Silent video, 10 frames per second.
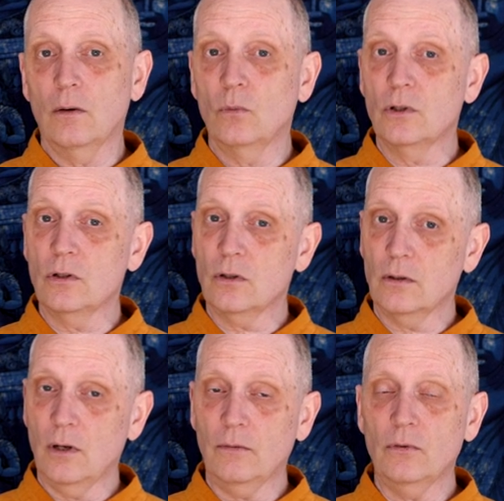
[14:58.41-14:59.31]
which
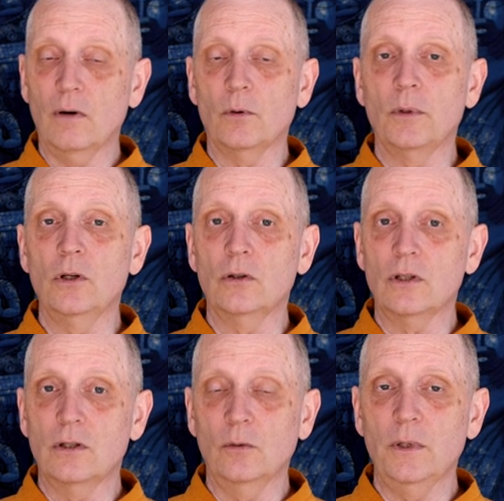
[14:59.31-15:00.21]
is not forever, but you can
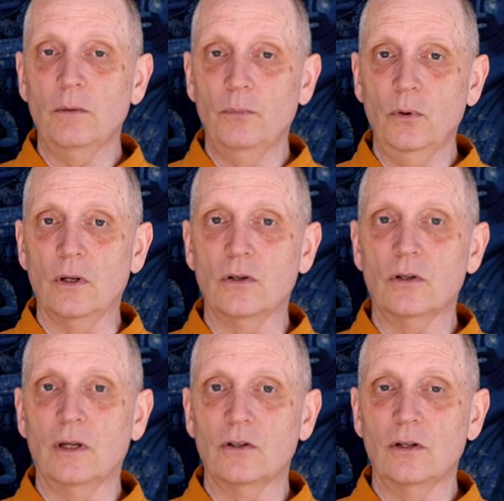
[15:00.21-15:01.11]
still be a
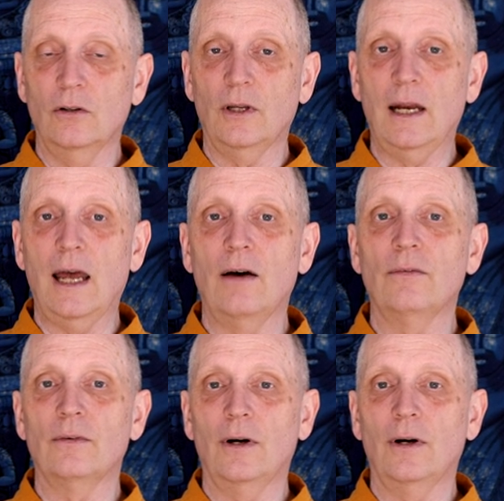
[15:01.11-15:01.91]
Buddhist and still not have